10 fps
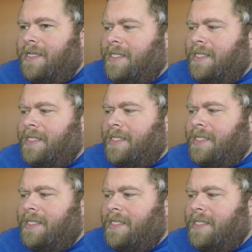as it
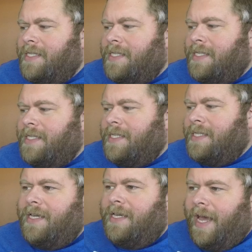will possibly
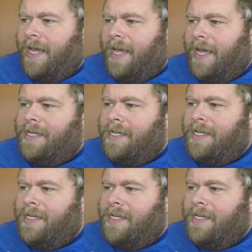get.
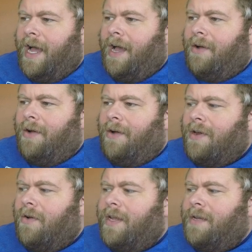We're
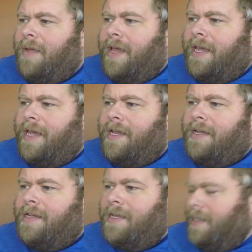going to make it,
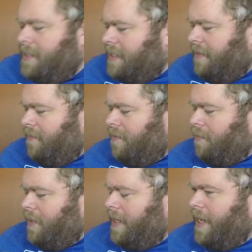let's see if it will
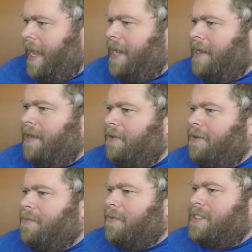print at
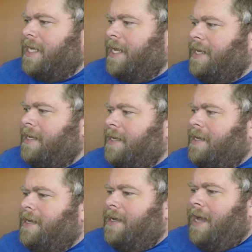800%.
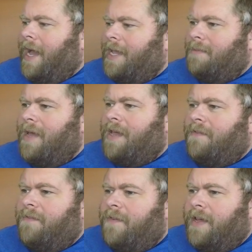I can make it
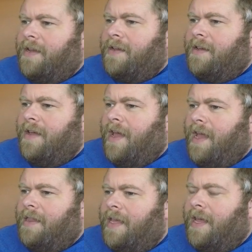fit,
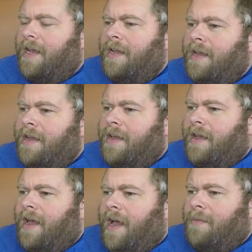and then
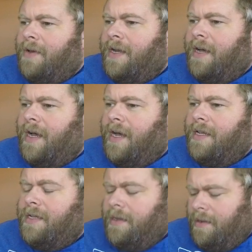I'm going to
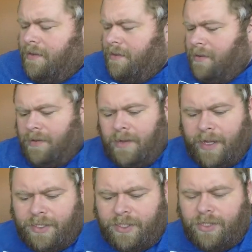
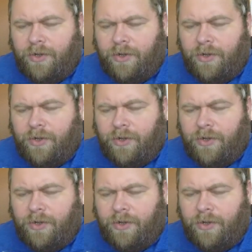I should show